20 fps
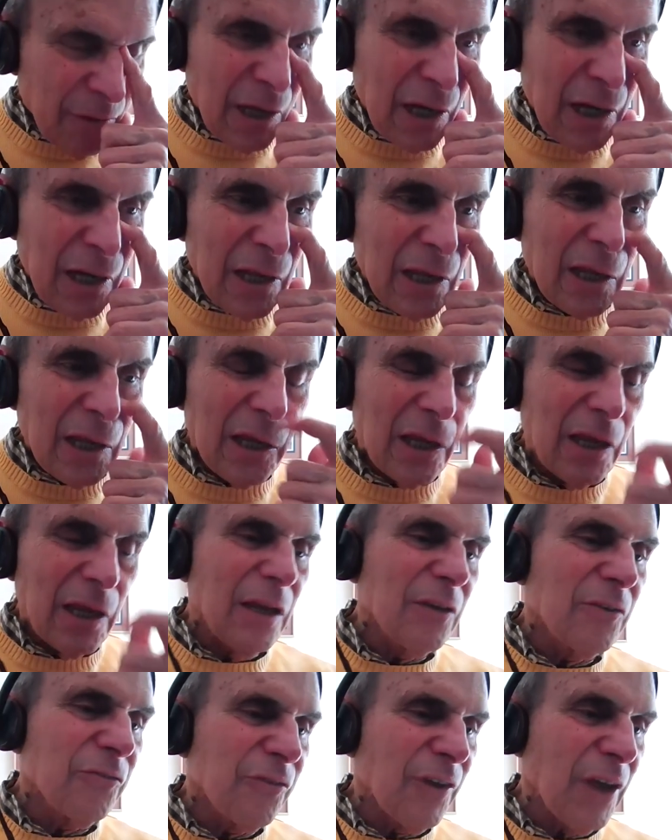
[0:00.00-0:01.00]
an
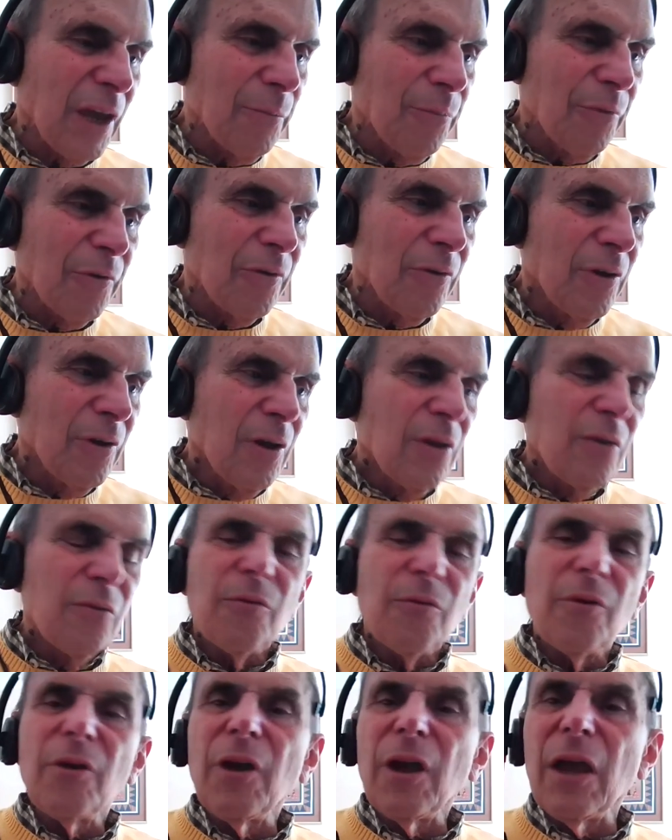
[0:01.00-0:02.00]
example.
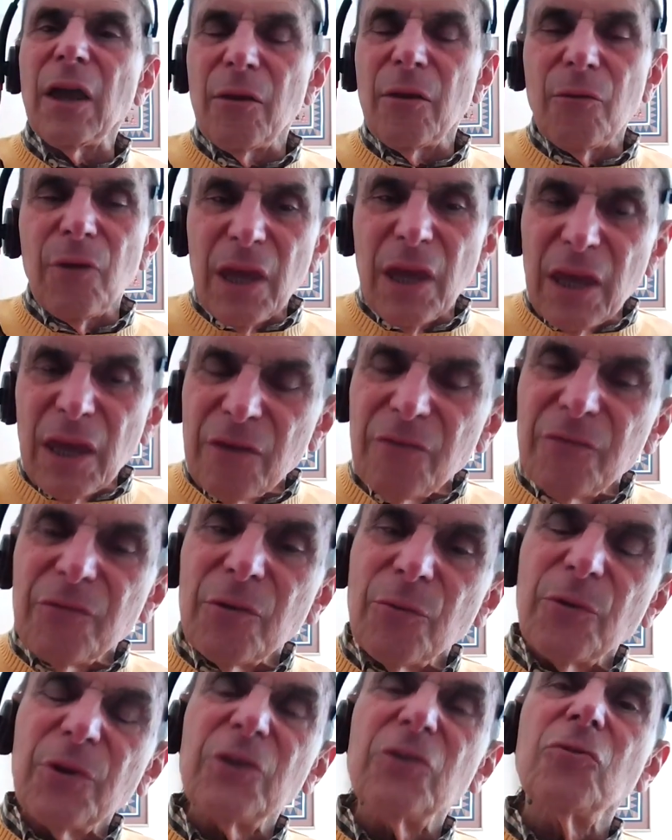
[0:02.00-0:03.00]

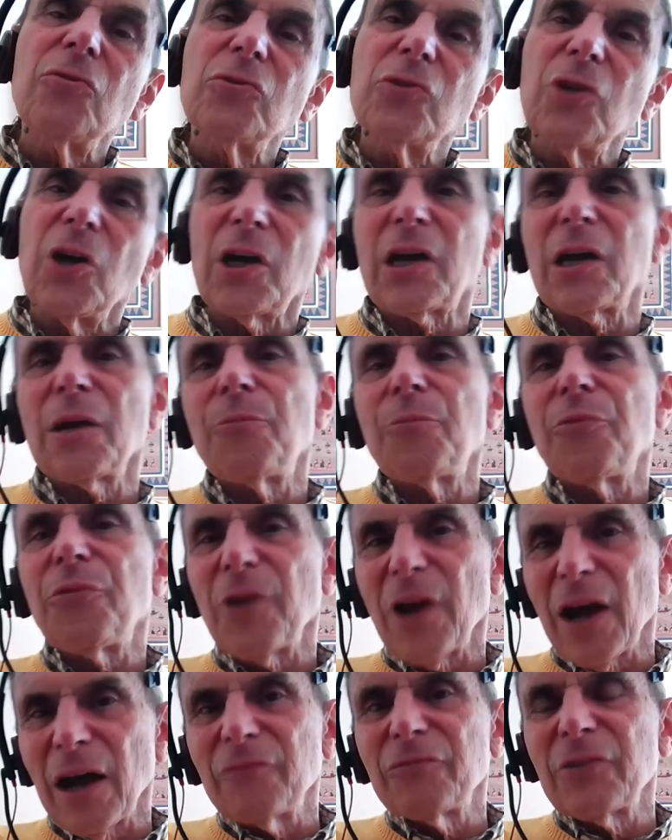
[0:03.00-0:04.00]
Even when you look at
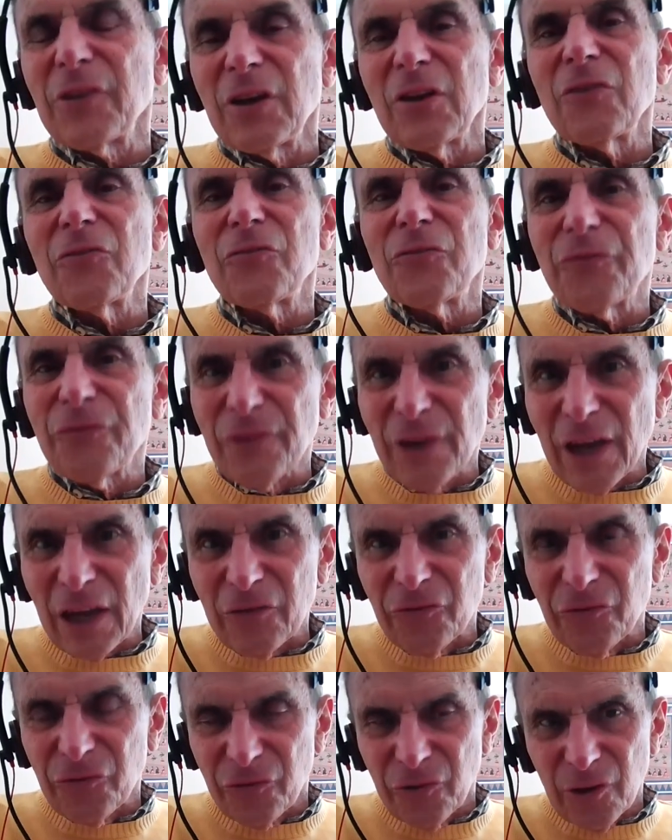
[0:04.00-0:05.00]
Pravda and
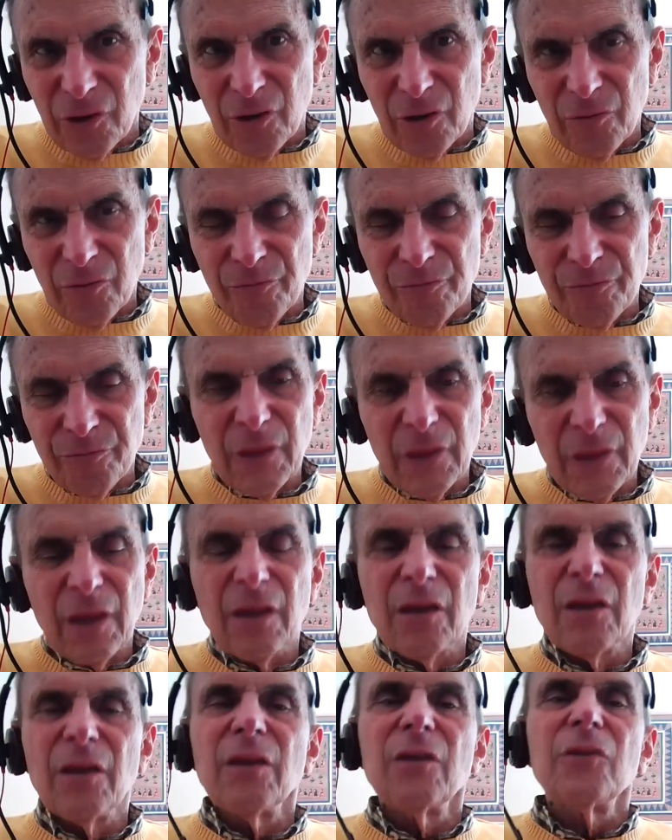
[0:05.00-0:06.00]
Izvestia,
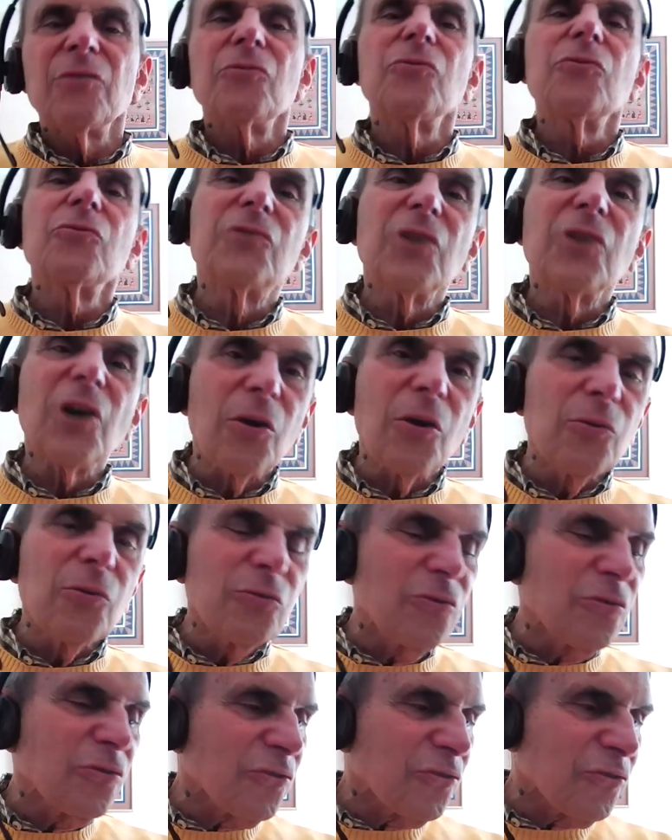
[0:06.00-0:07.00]
you
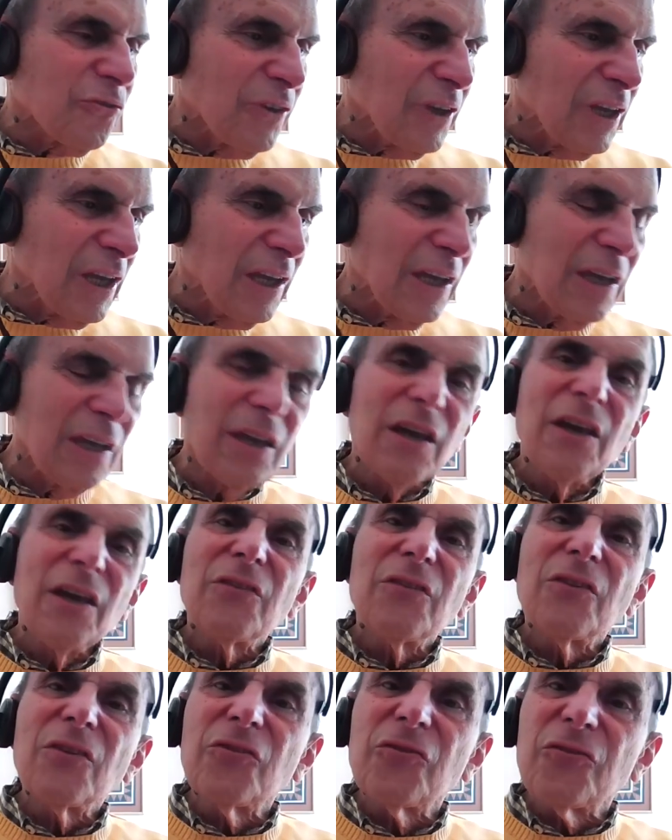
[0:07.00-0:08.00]
don't see
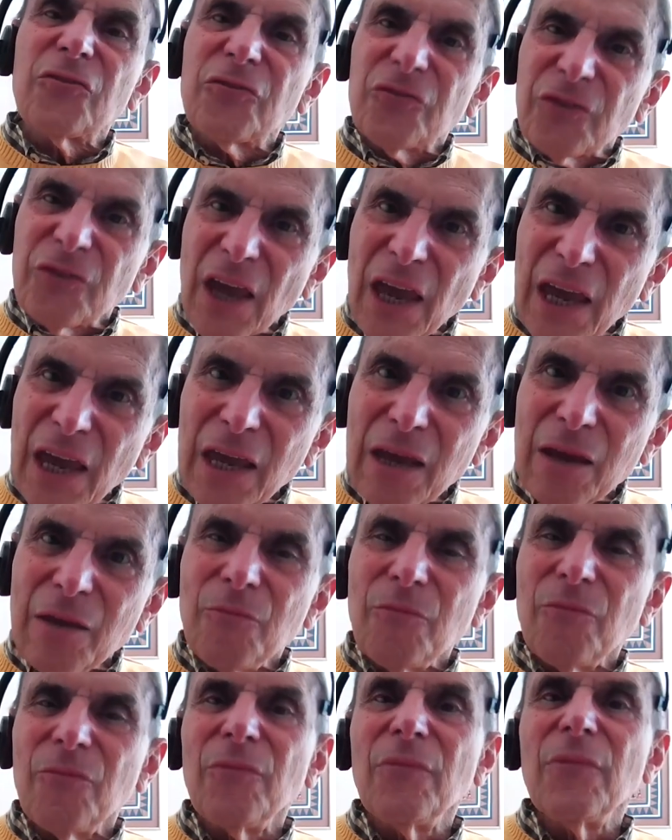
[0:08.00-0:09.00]
the
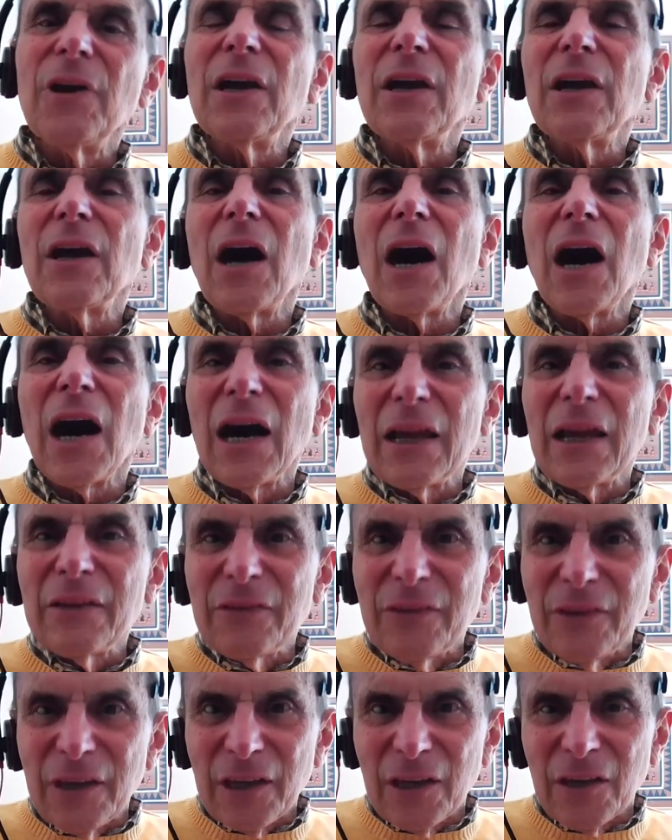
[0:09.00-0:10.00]
same
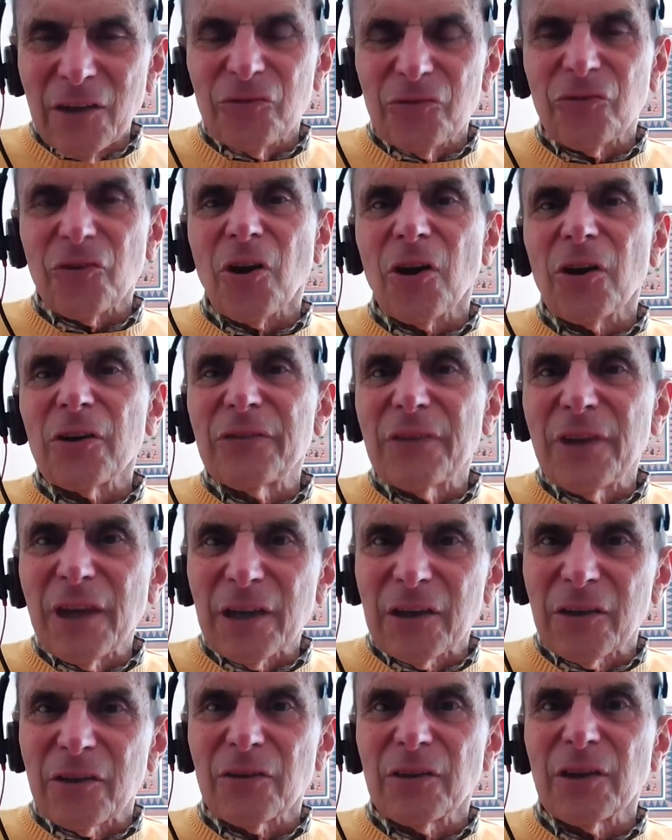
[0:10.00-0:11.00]
ideas
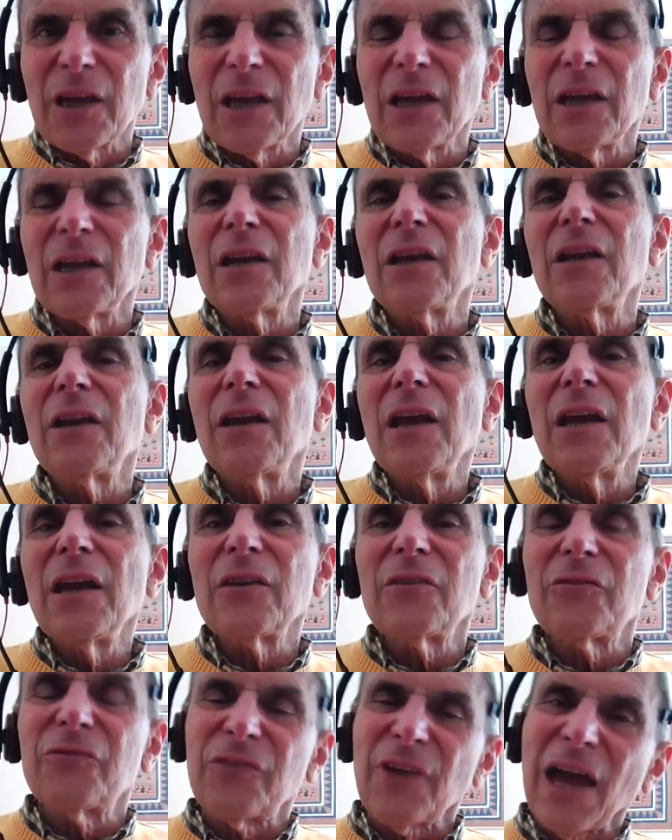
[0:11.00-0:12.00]
articulated
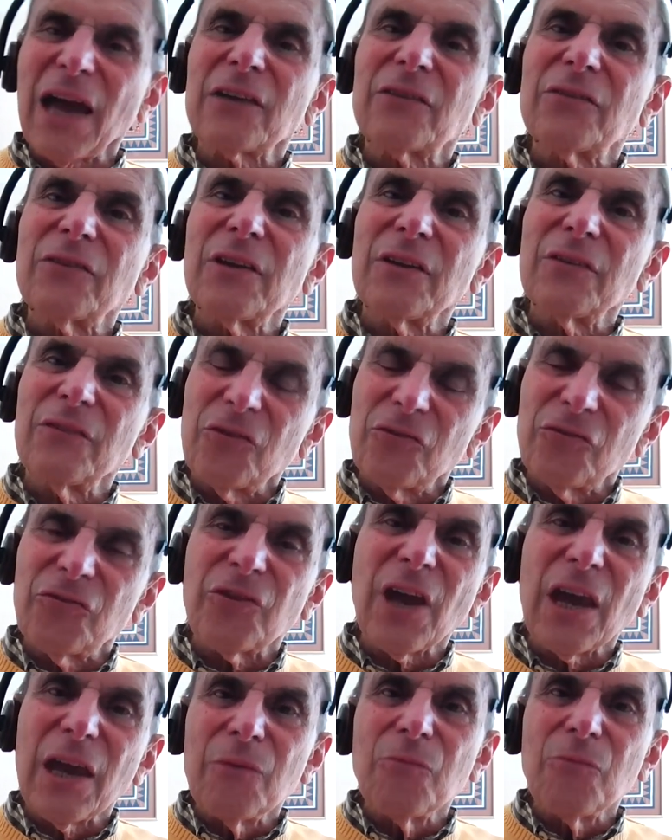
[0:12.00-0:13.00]
exactly in the
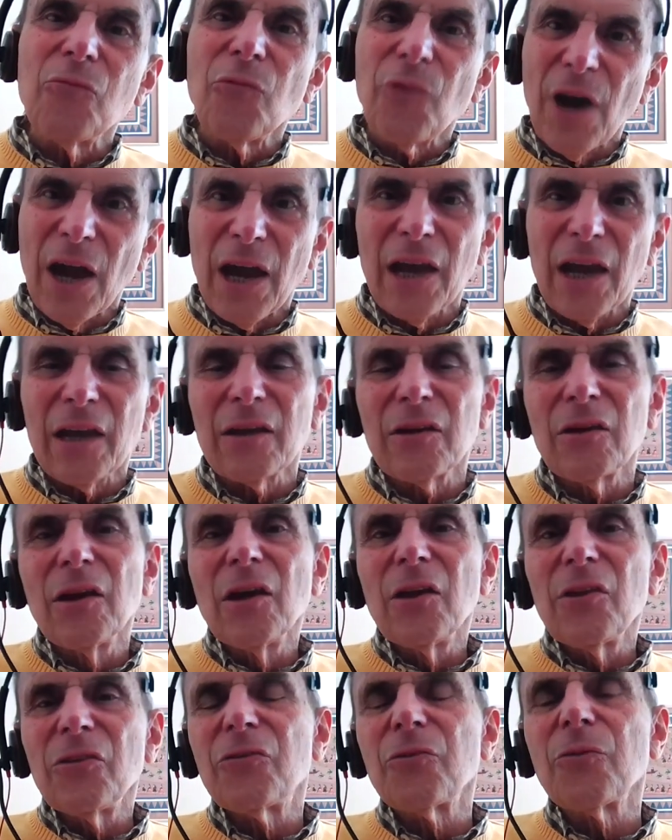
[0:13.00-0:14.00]
same way
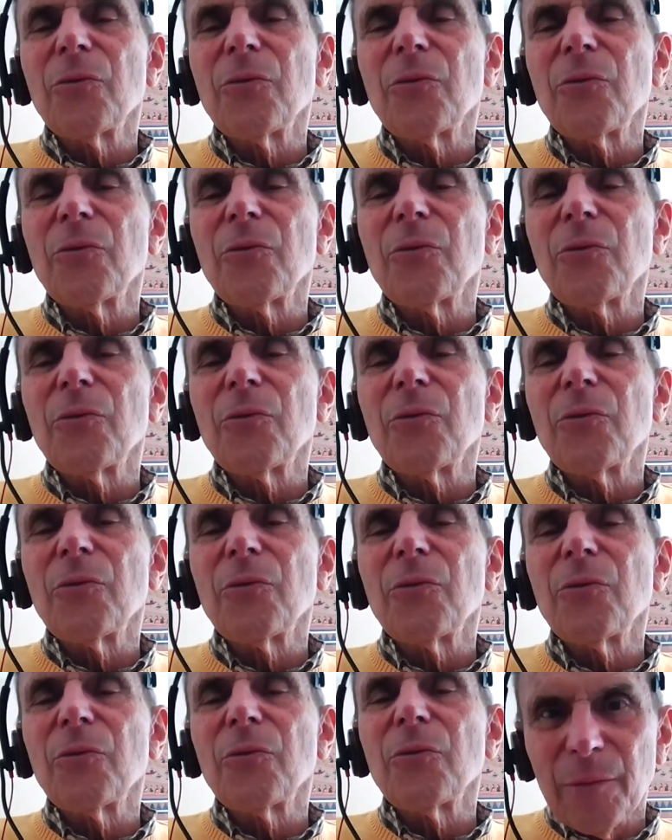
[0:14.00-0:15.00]
throughout the
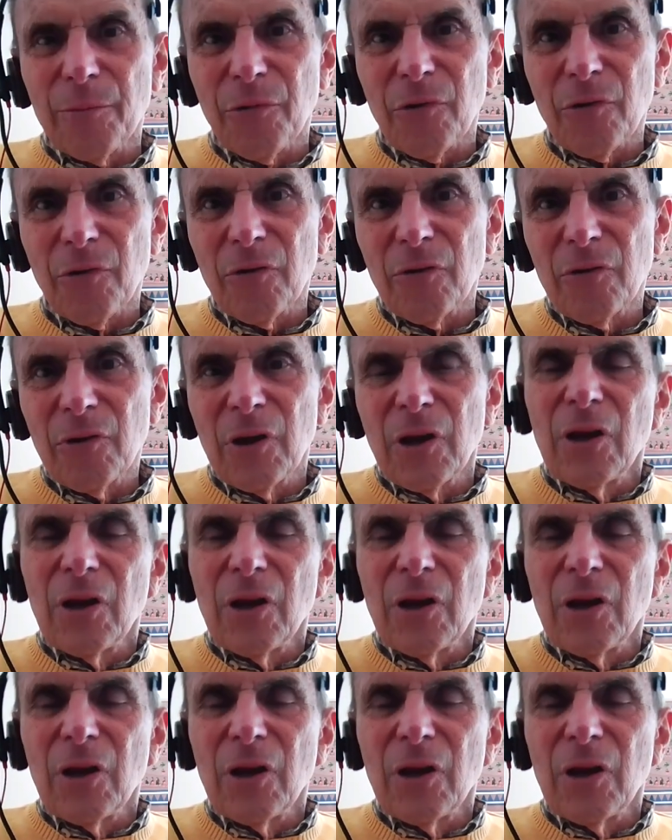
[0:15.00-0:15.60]
newspaper.